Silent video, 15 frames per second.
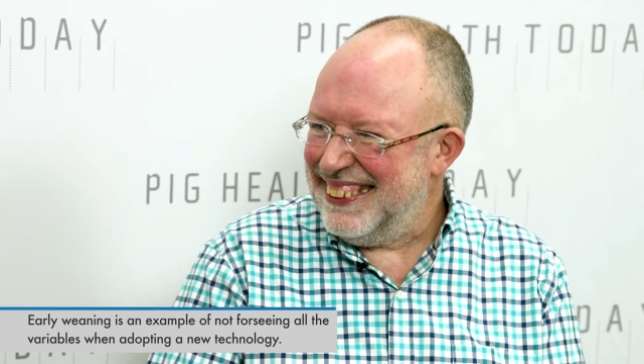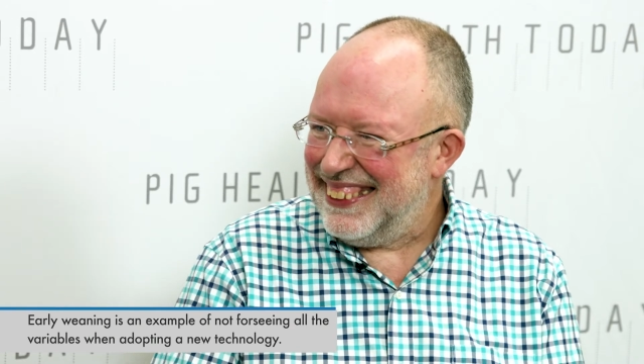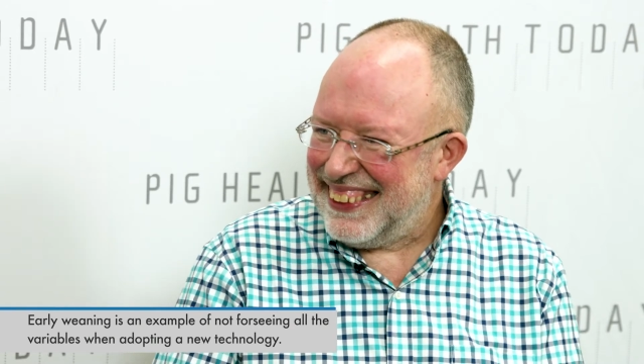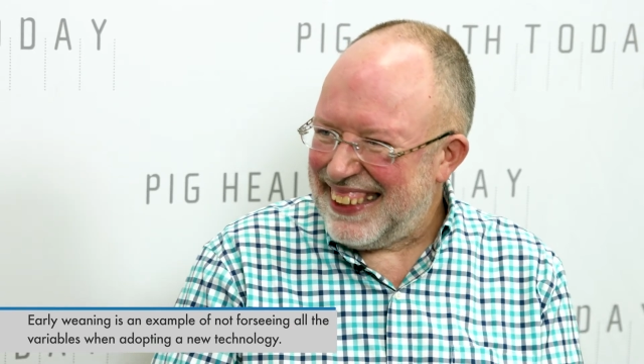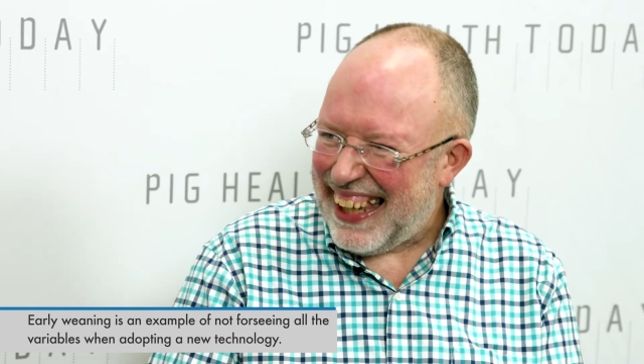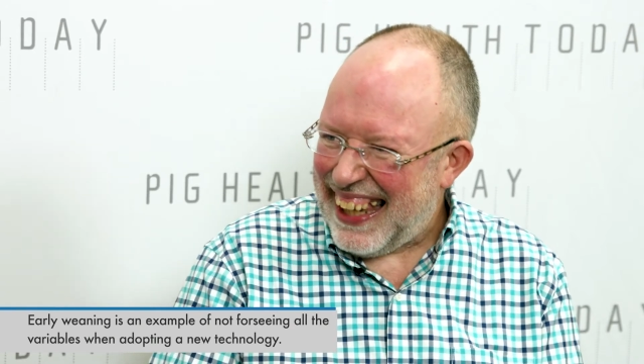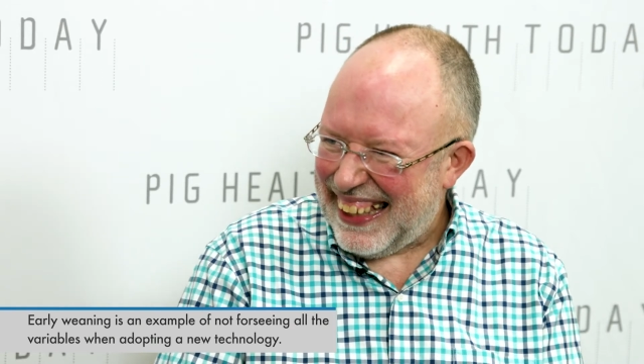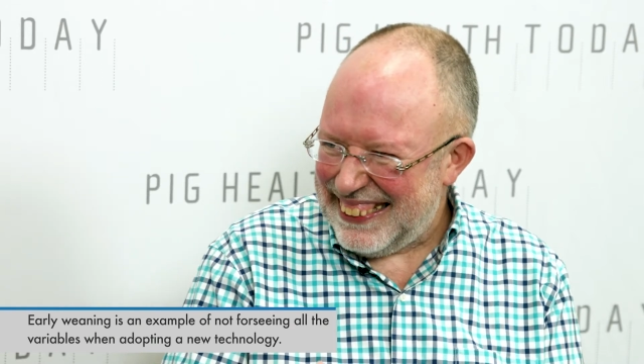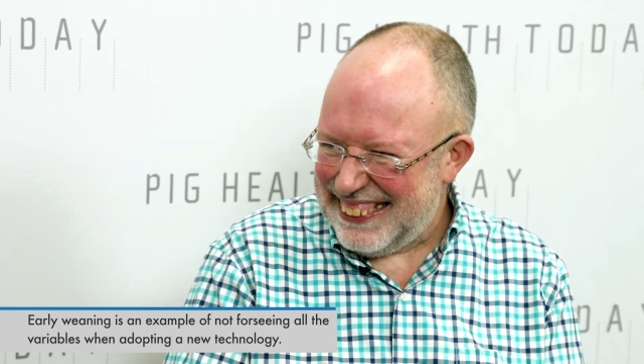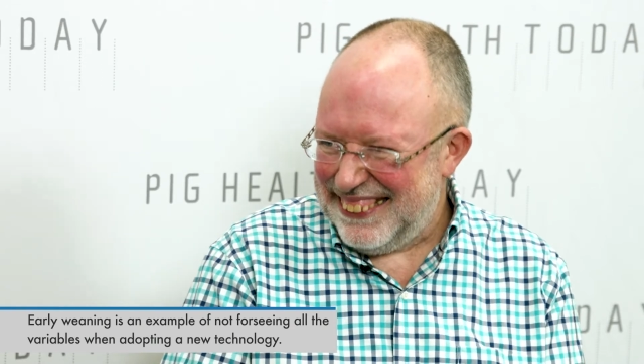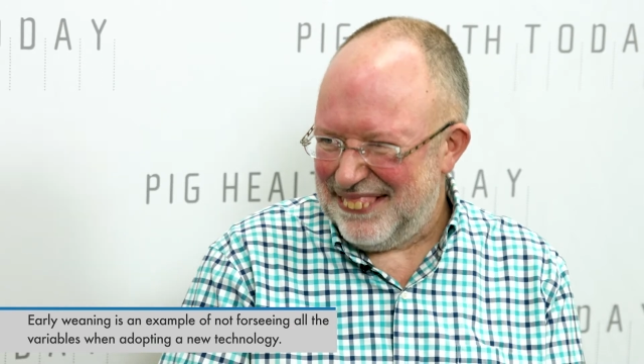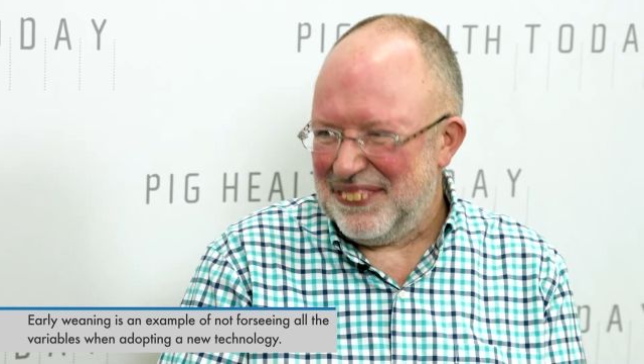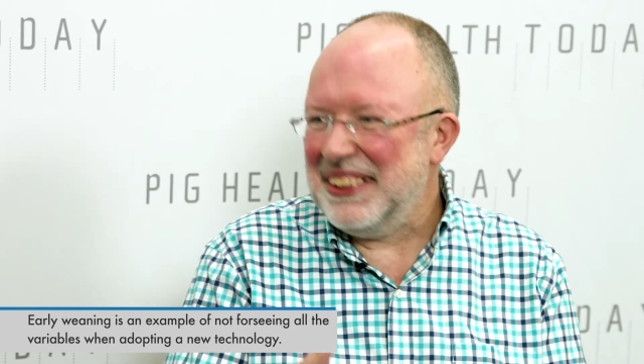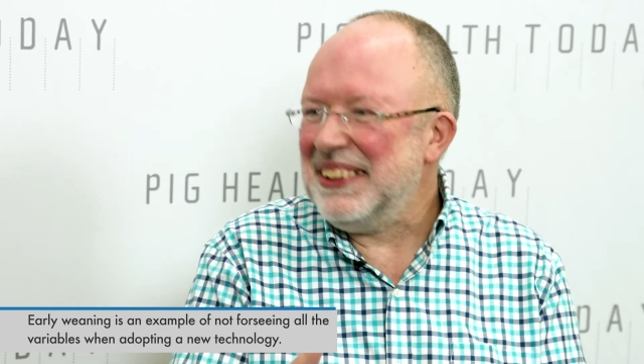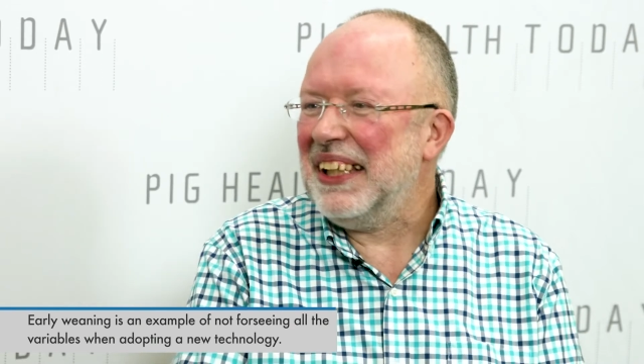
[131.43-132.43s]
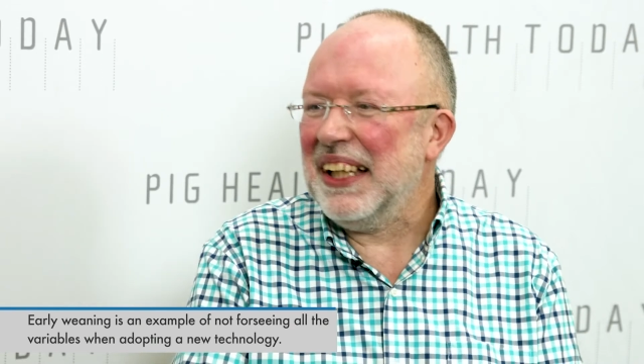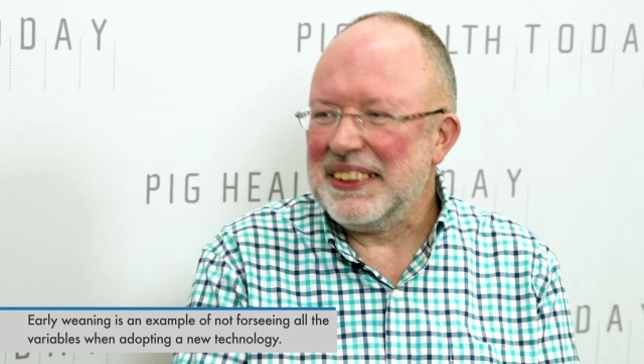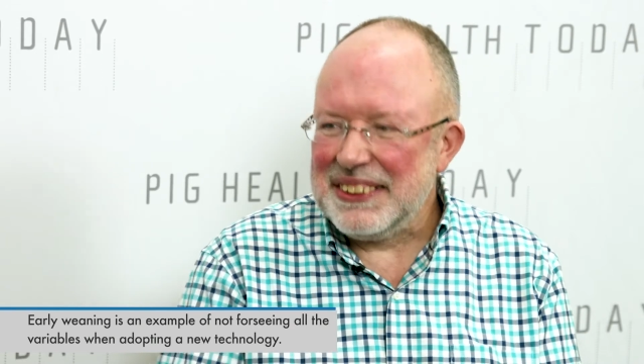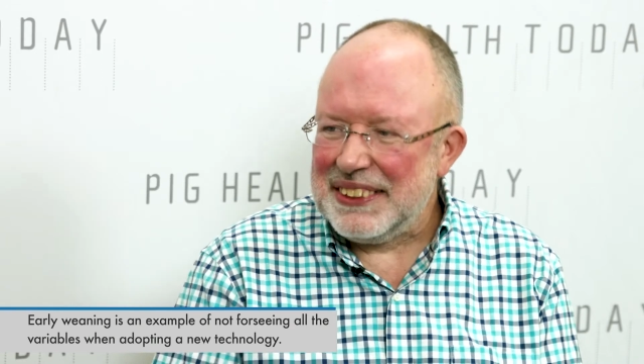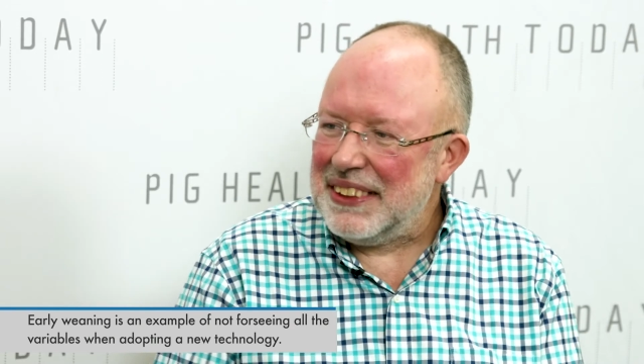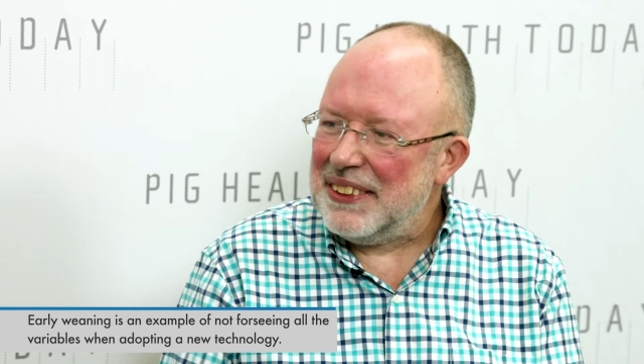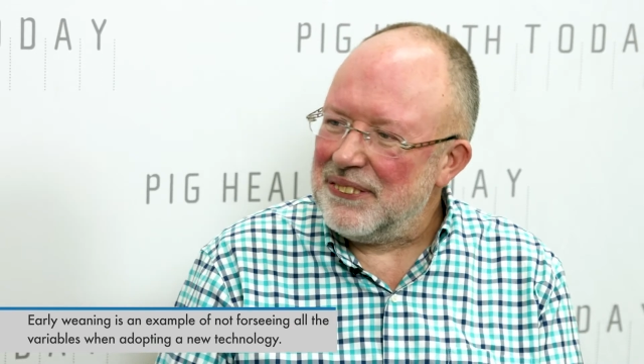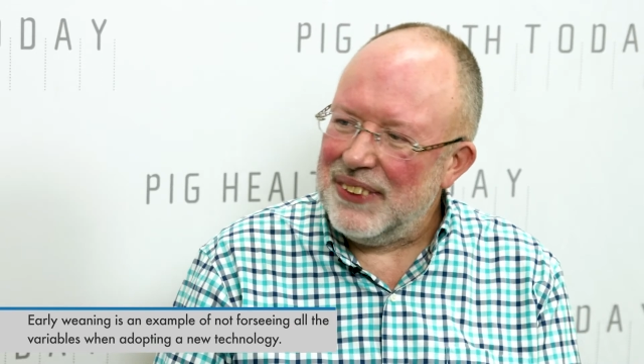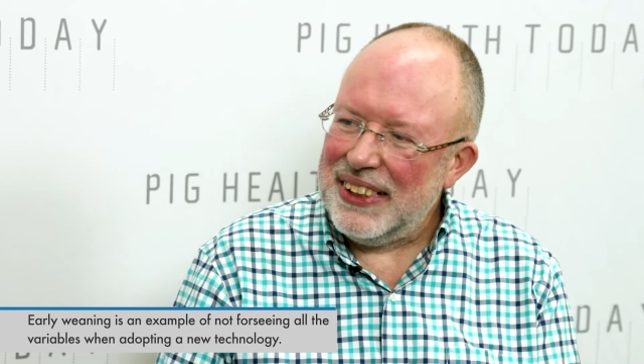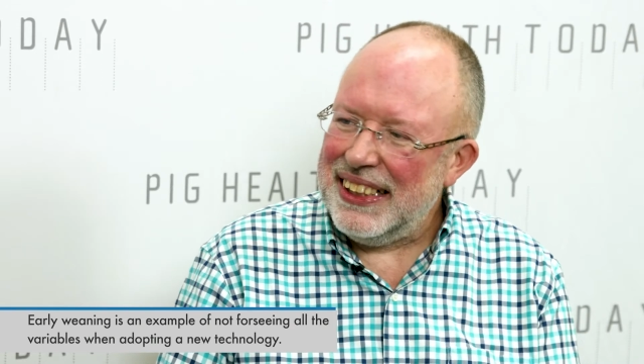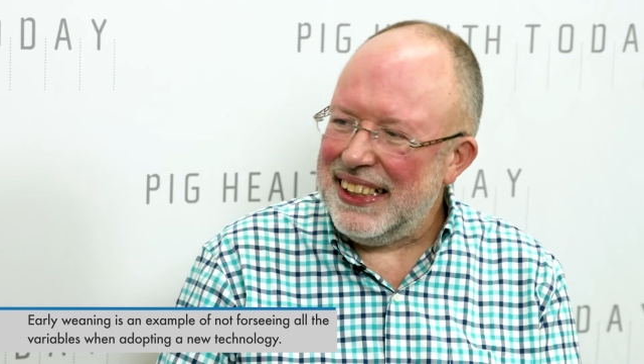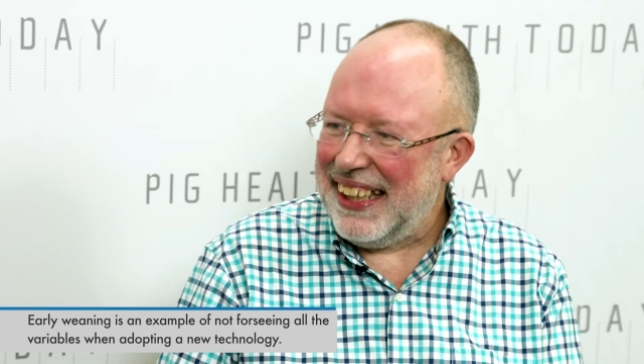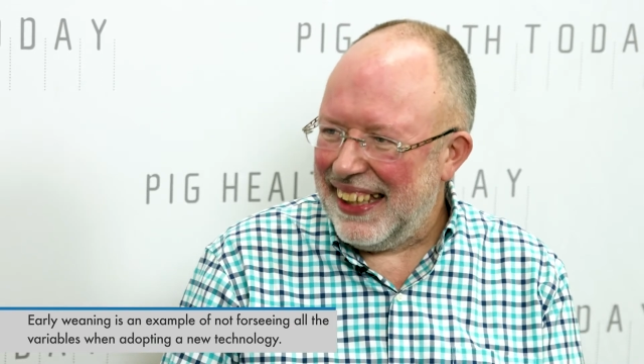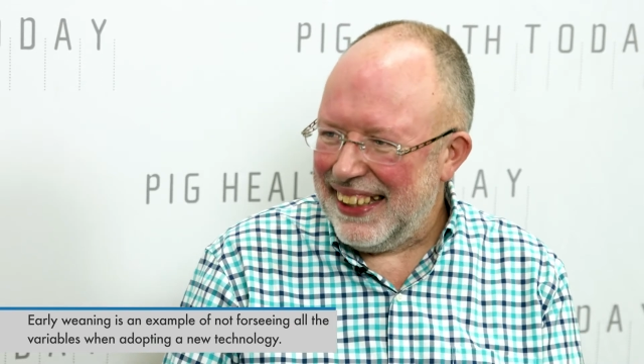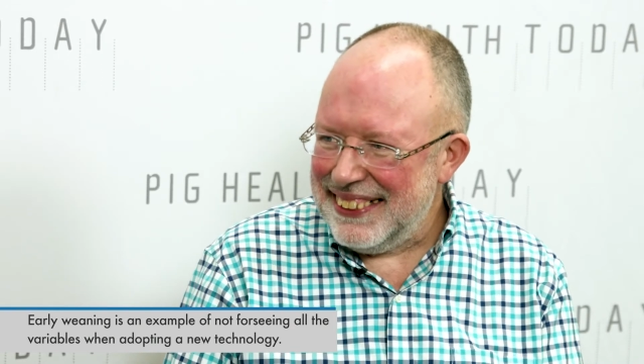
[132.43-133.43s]
that reduction in
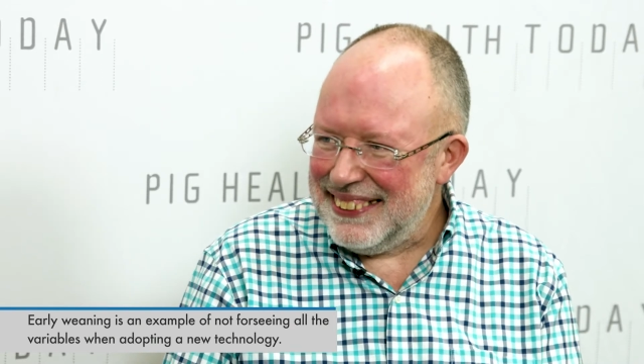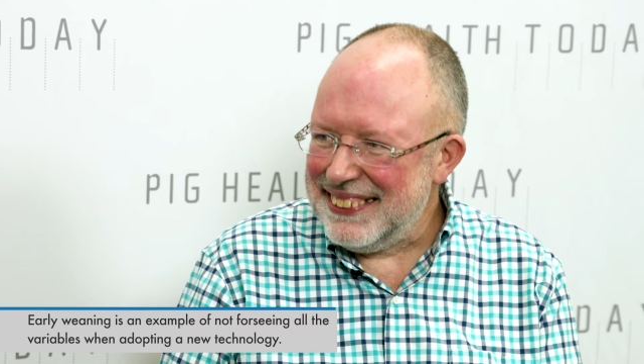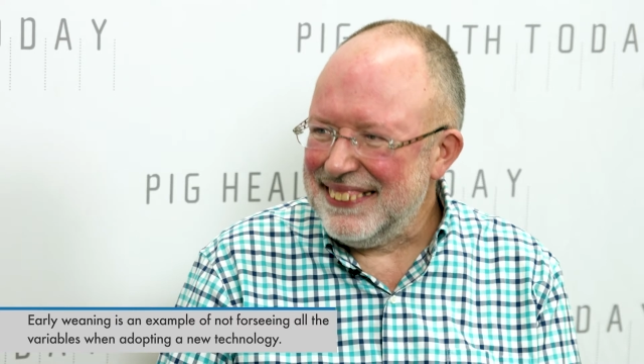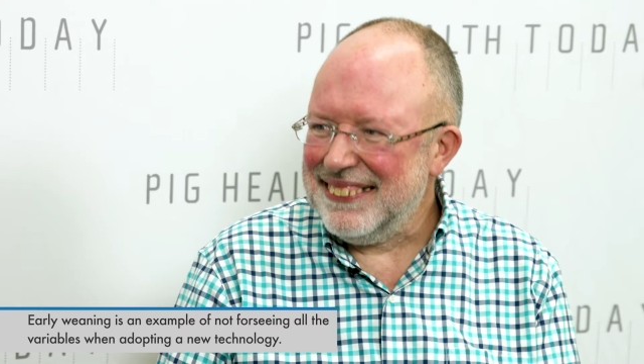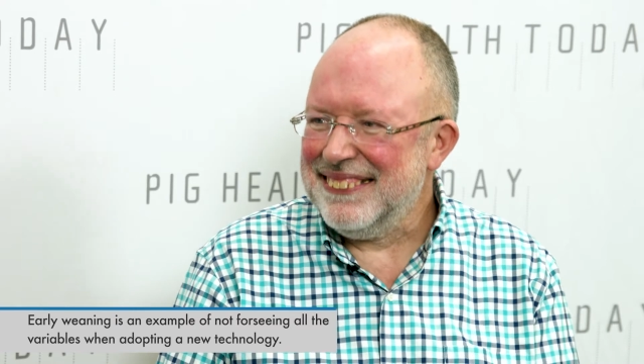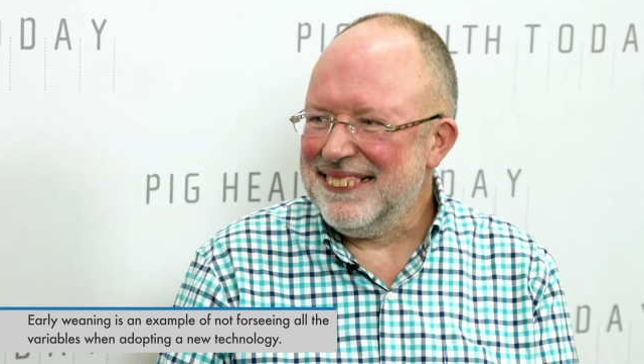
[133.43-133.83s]
weaning age.